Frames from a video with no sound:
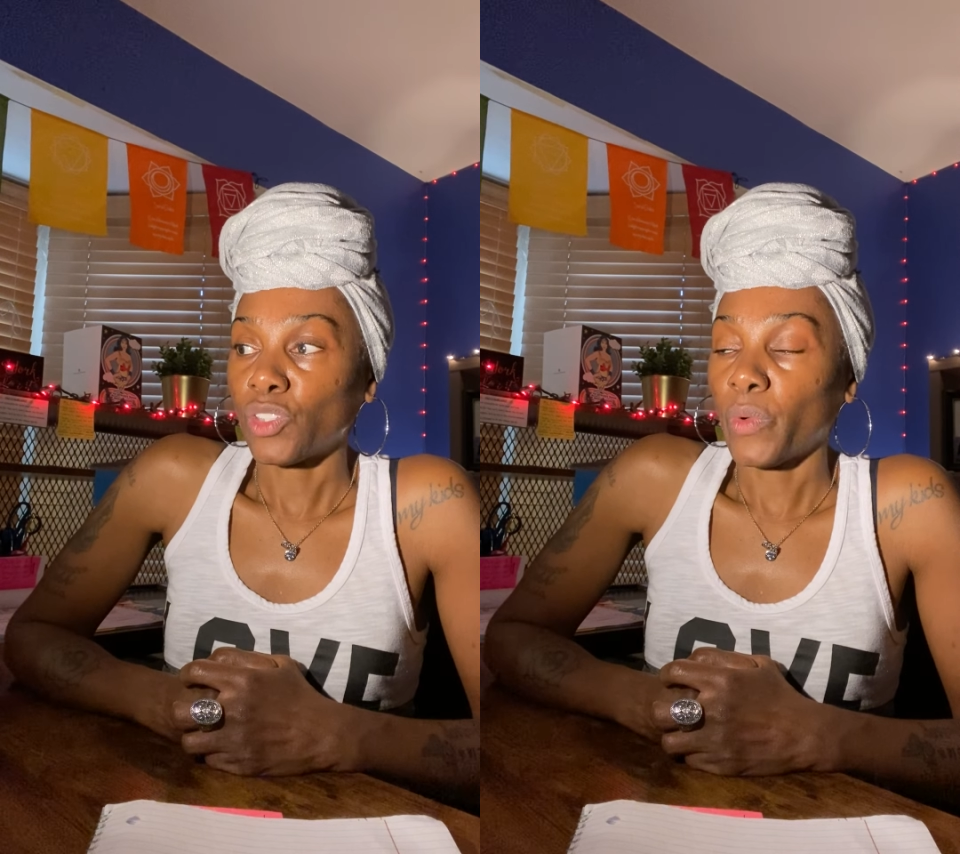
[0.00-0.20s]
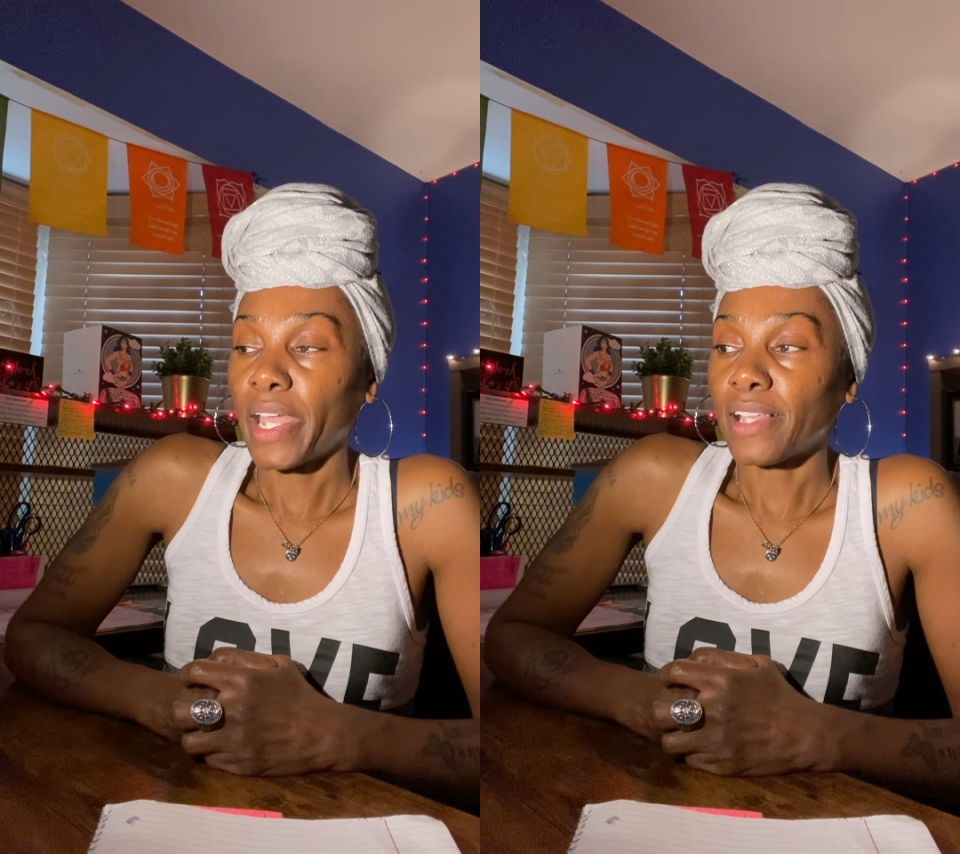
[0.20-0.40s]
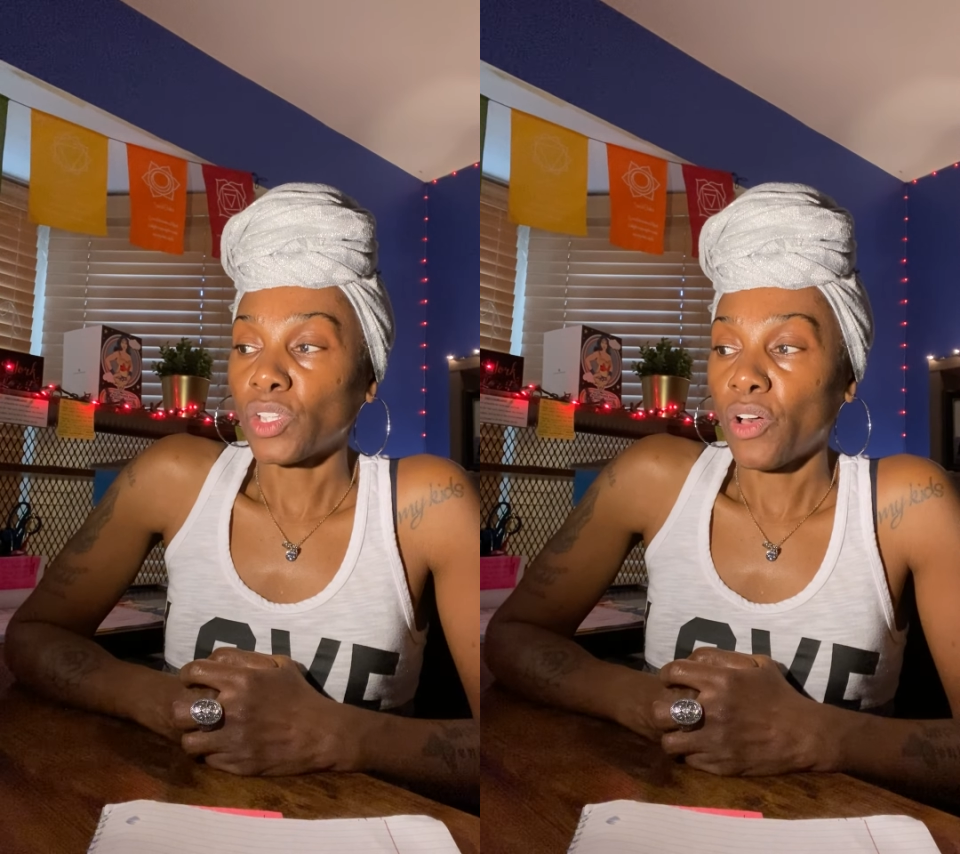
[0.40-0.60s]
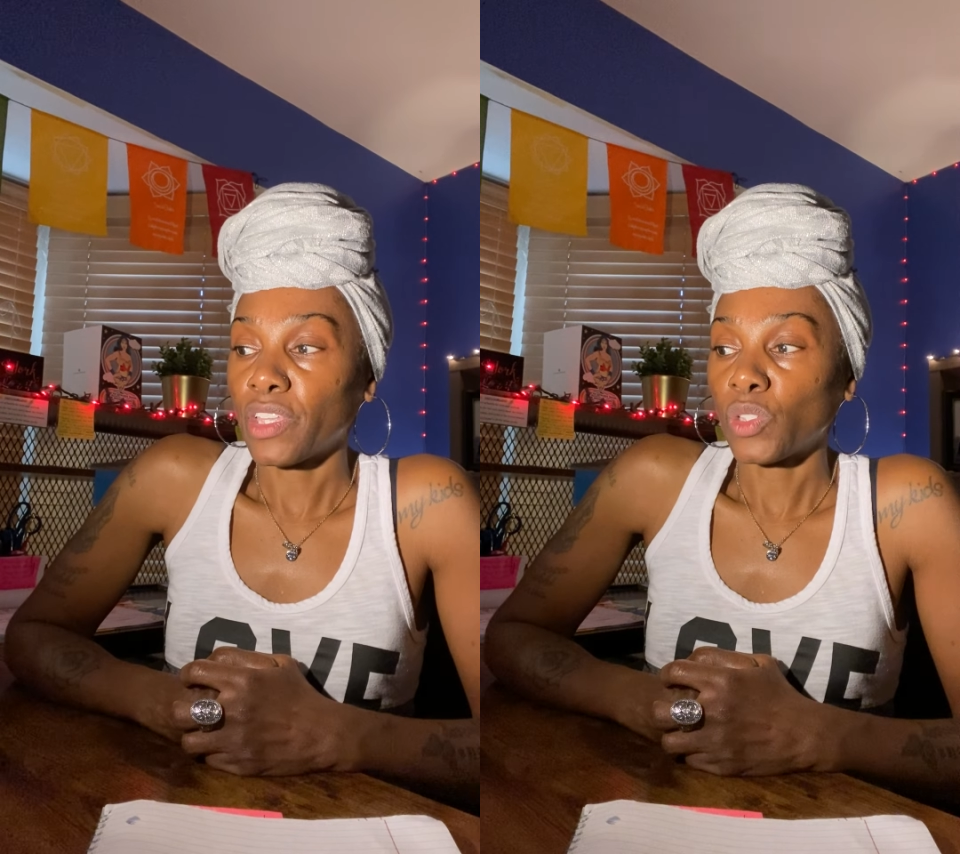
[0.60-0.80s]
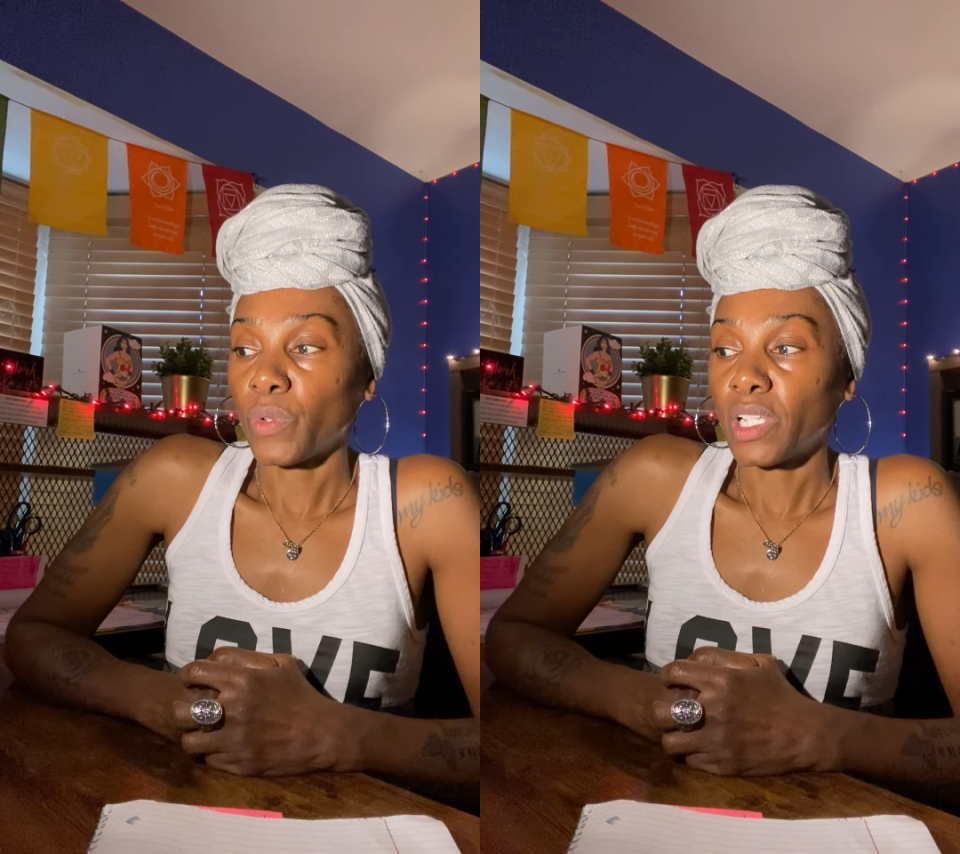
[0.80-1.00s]
the way I saw
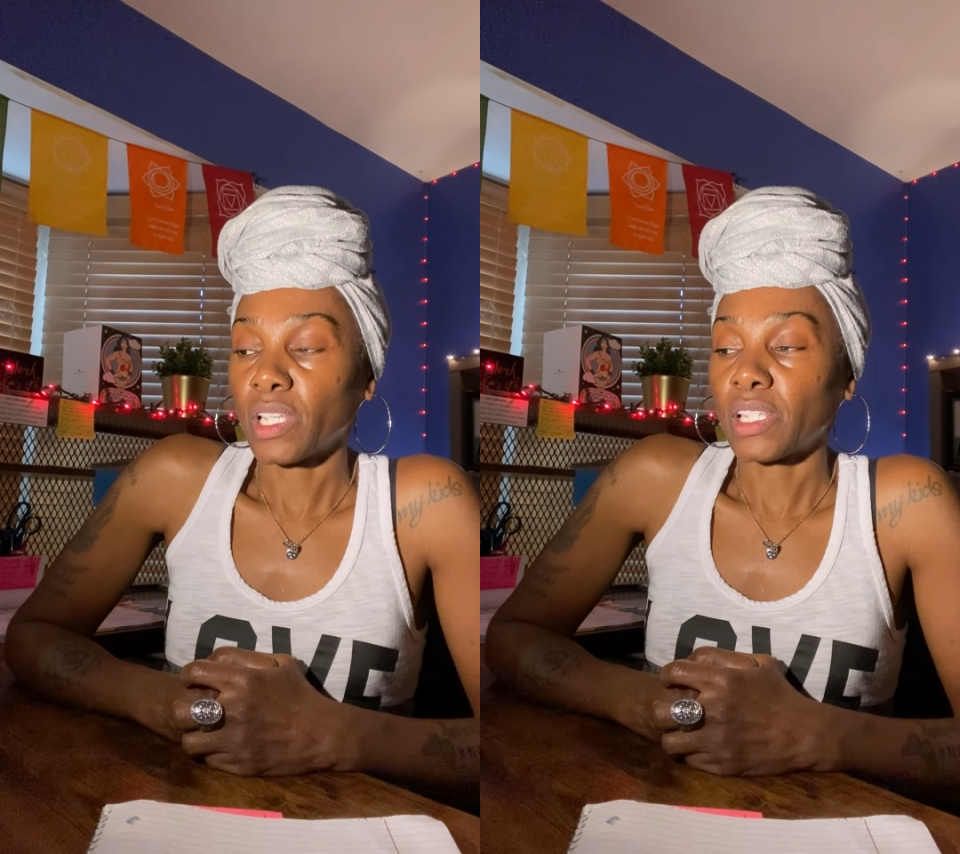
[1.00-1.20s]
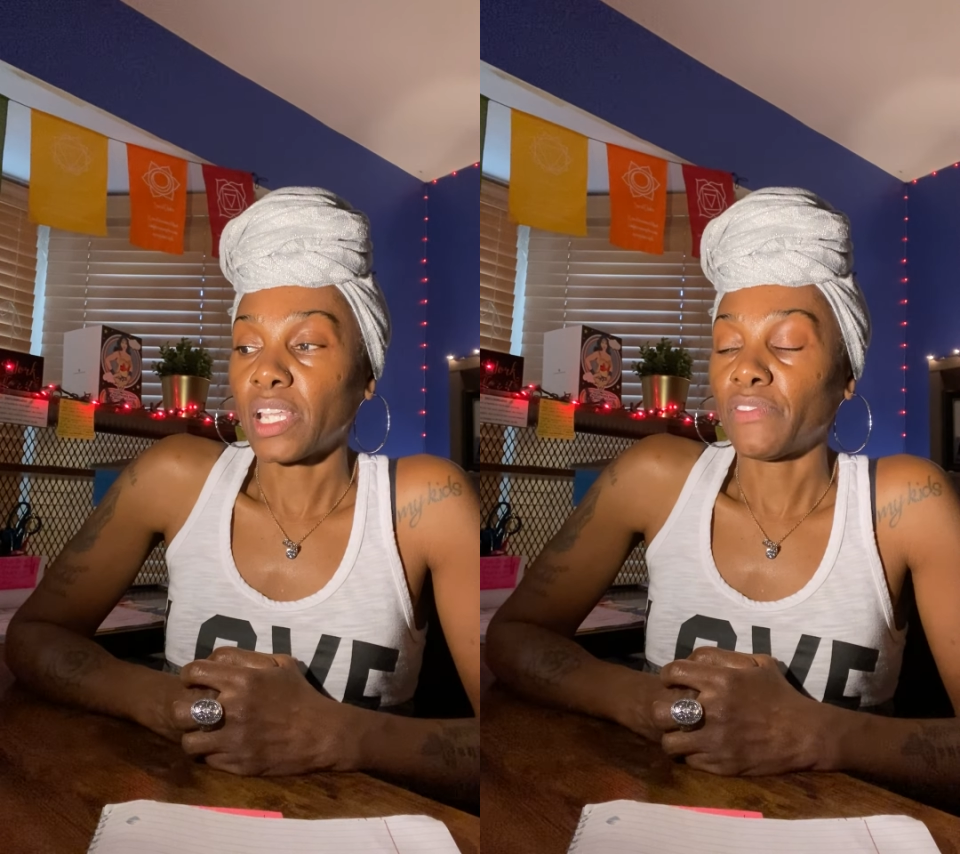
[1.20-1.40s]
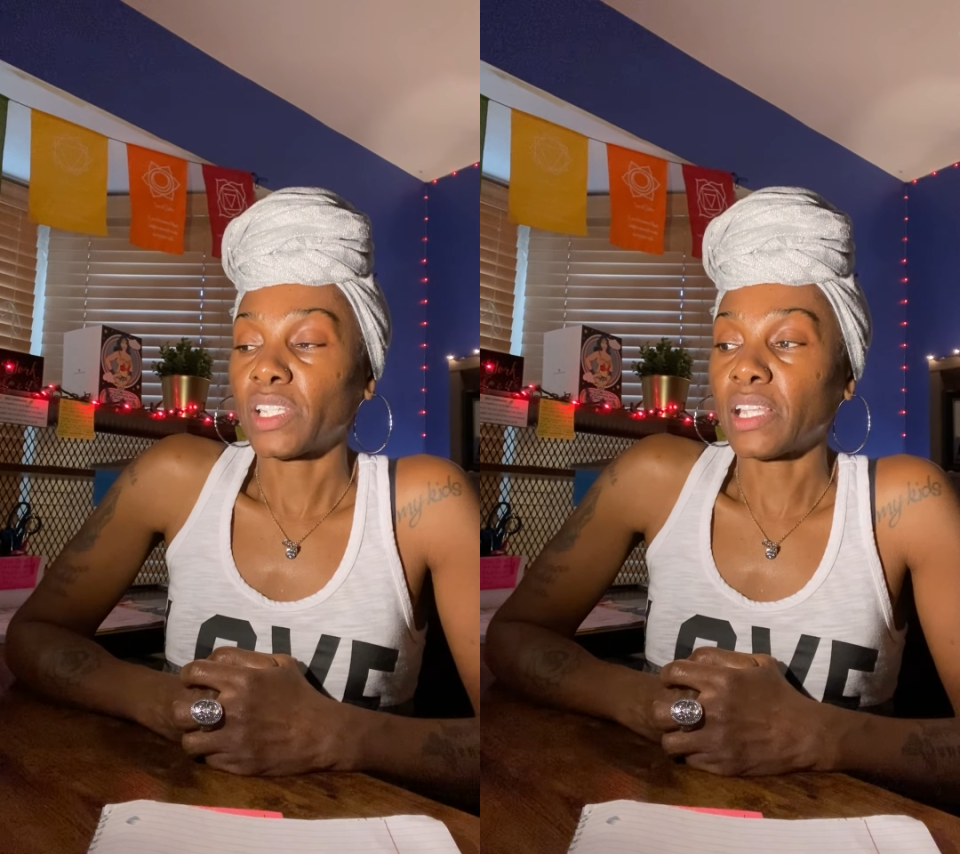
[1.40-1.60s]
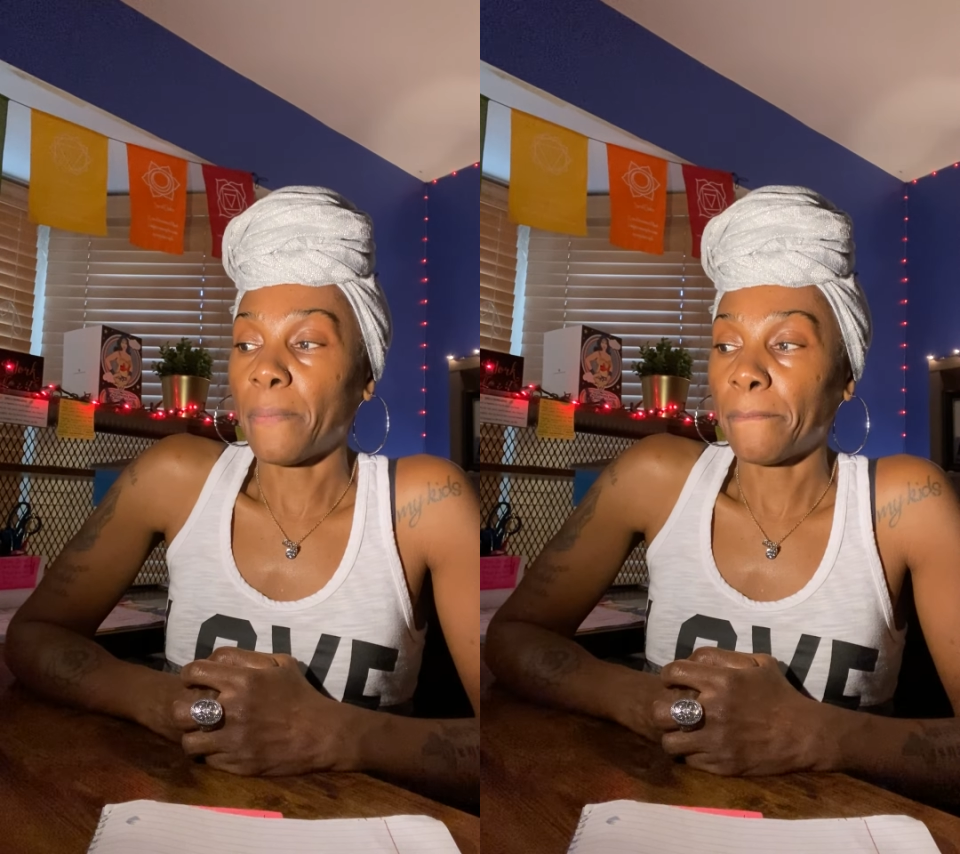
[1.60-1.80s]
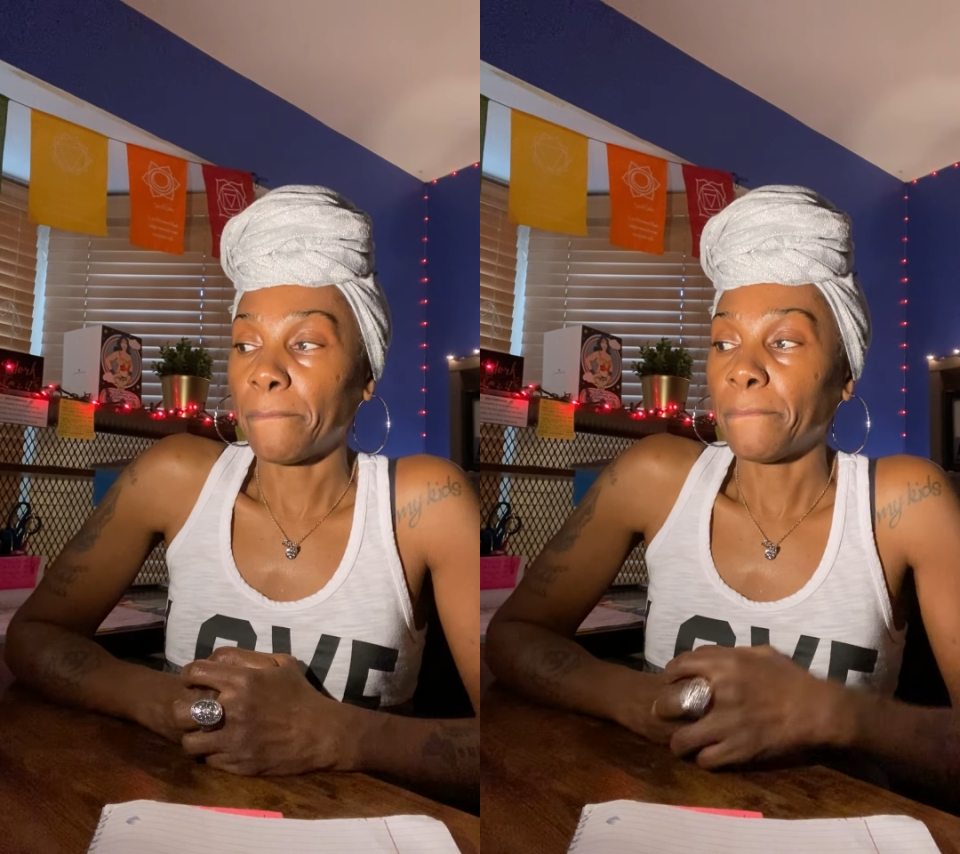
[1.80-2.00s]
this is if
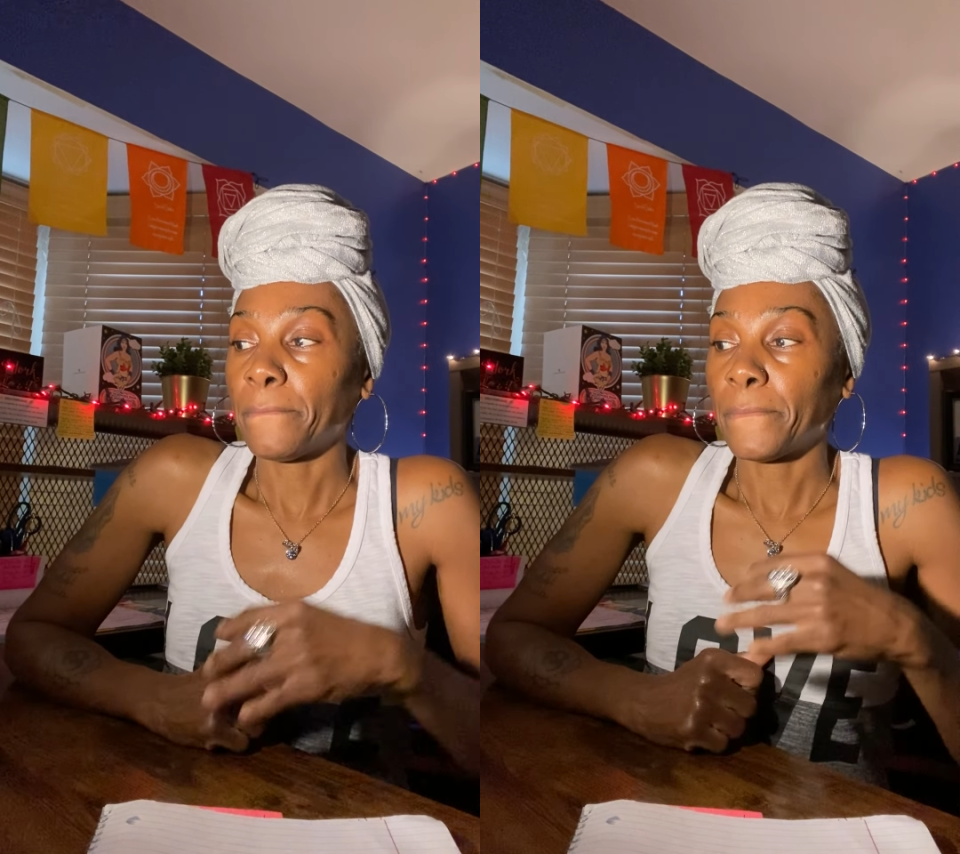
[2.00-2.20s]
some